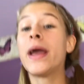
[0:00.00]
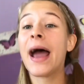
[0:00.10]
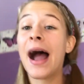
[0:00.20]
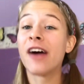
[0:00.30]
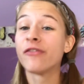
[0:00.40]

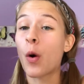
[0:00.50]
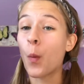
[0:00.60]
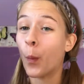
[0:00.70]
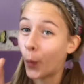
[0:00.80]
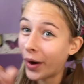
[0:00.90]
have
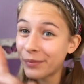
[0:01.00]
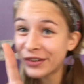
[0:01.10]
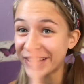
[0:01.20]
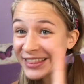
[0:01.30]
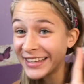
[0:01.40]
one
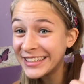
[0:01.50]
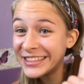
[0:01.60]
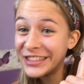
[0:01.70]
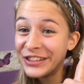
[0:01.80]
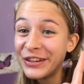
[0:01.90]
more thing to
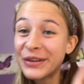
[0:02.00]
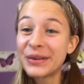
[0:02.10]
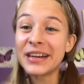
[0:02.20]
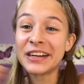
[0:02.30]
do in